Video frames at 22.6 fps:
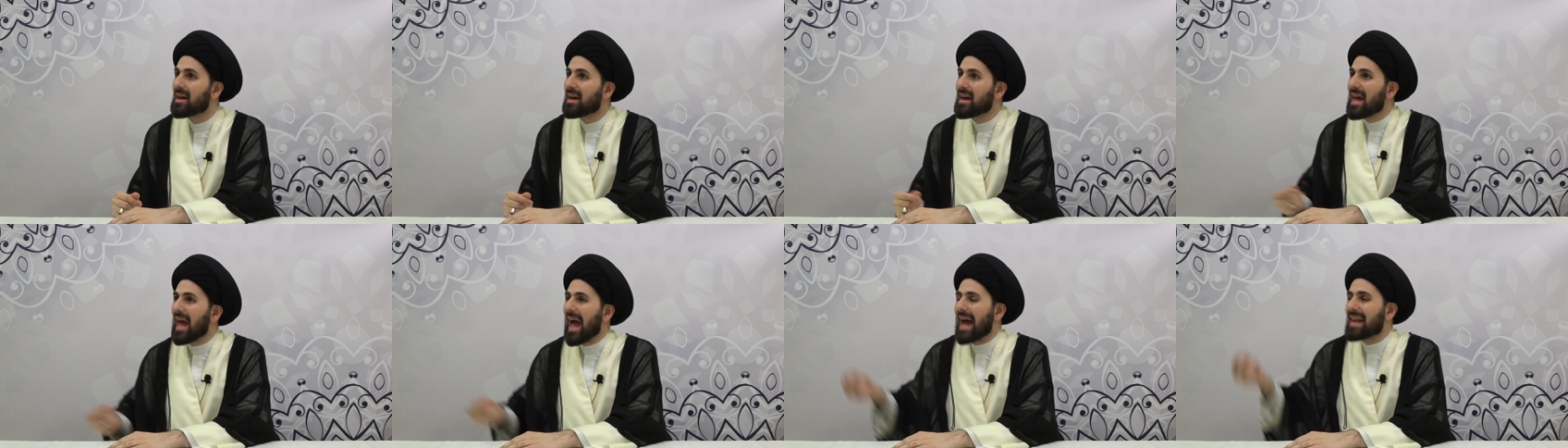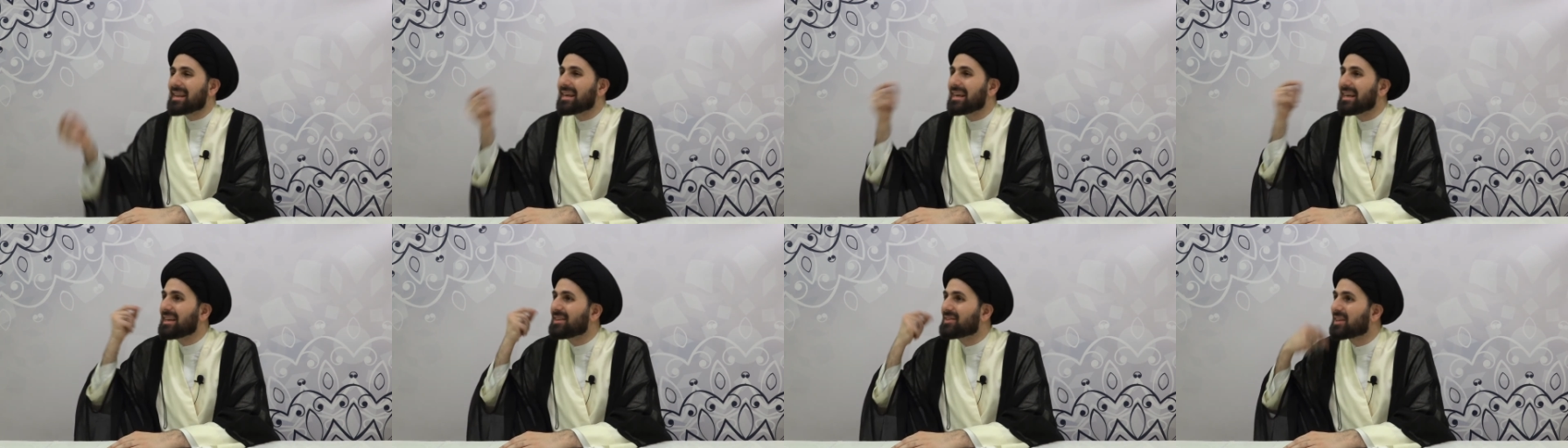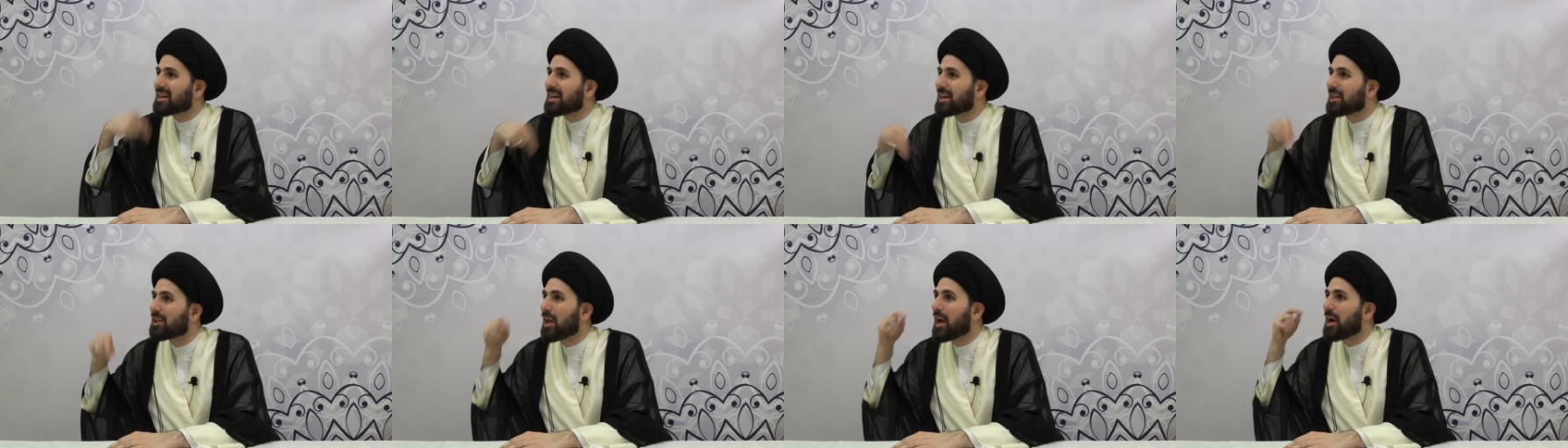and he
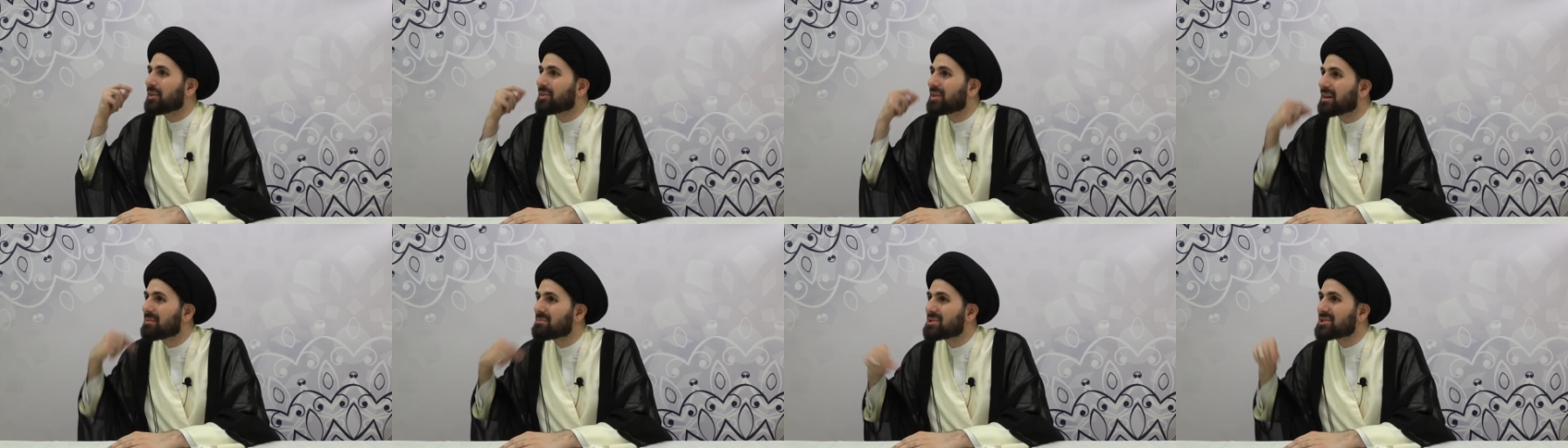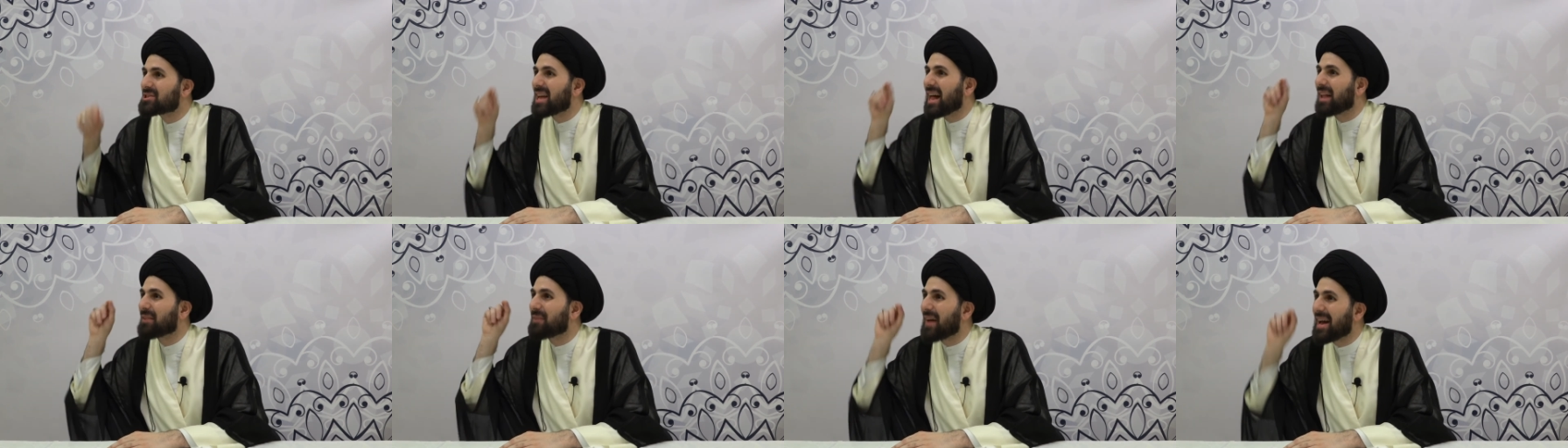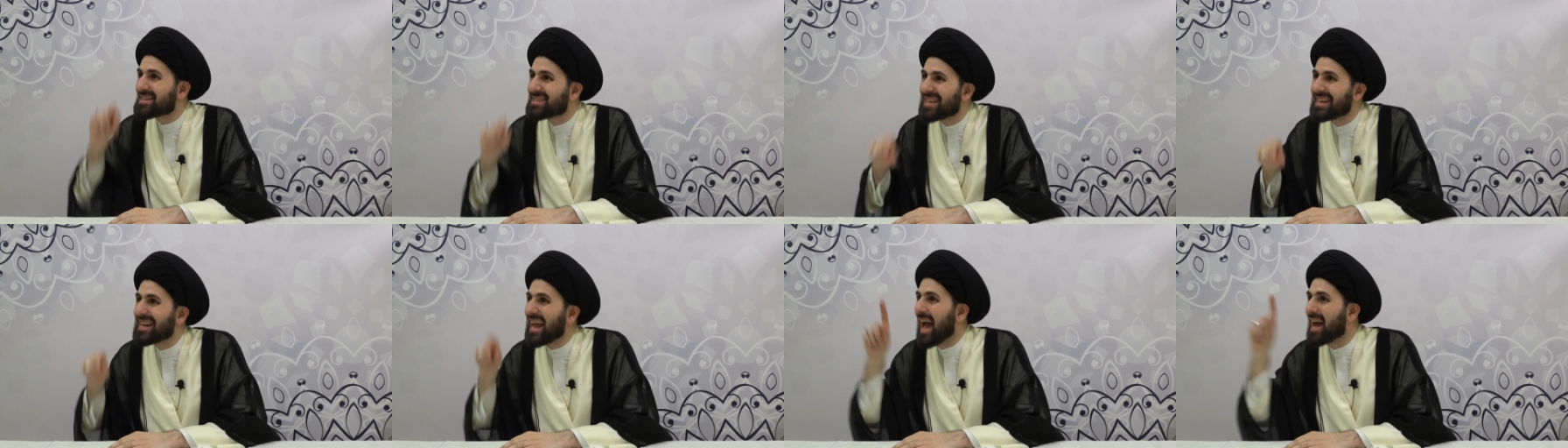declared himself as
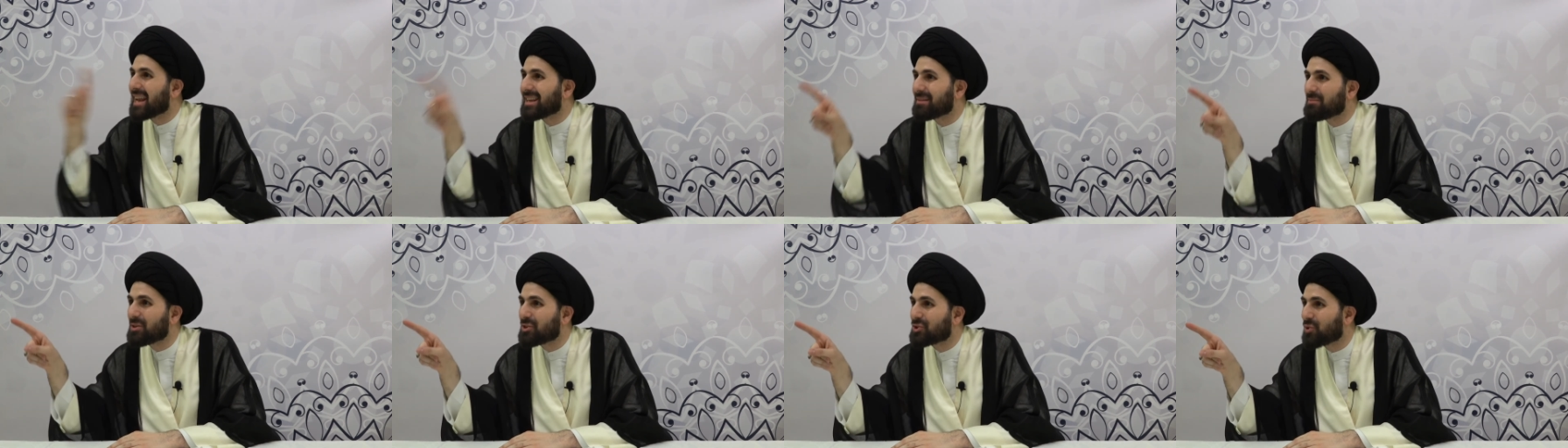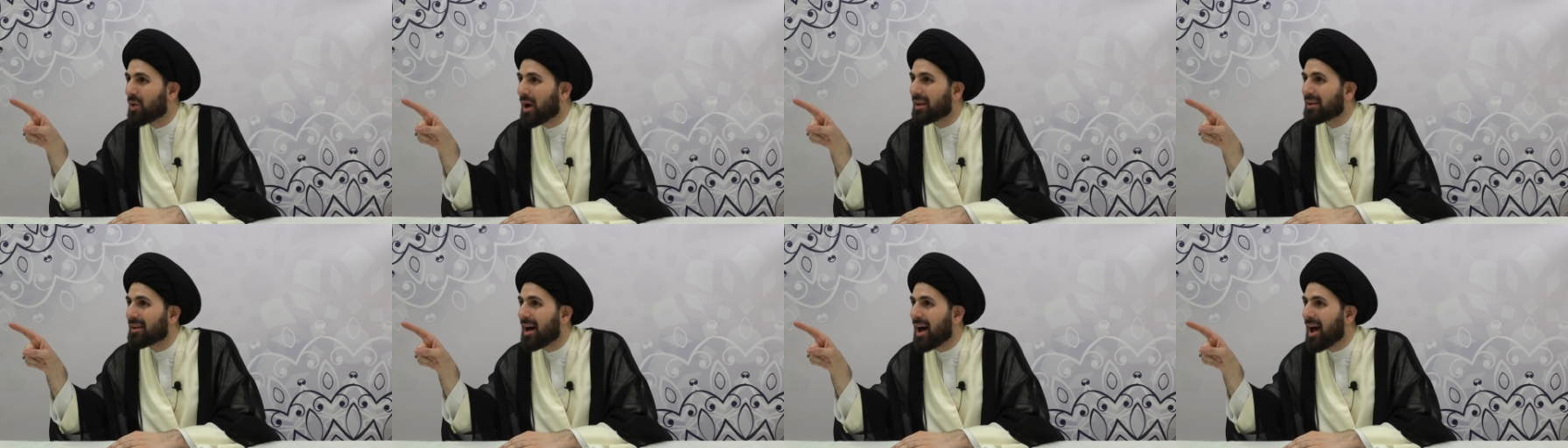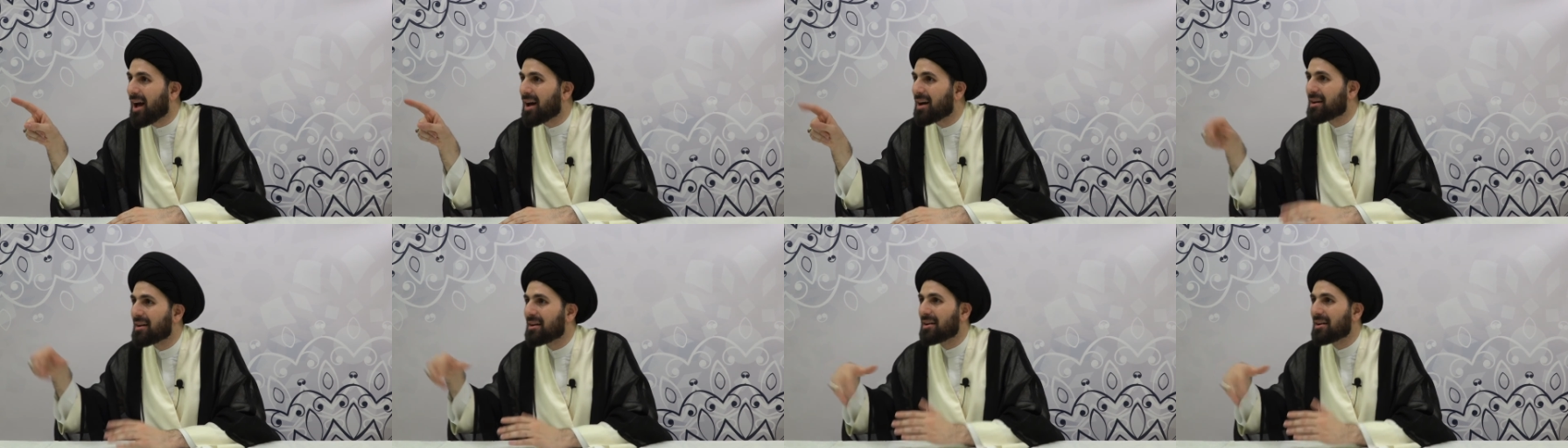an enemy to Allah,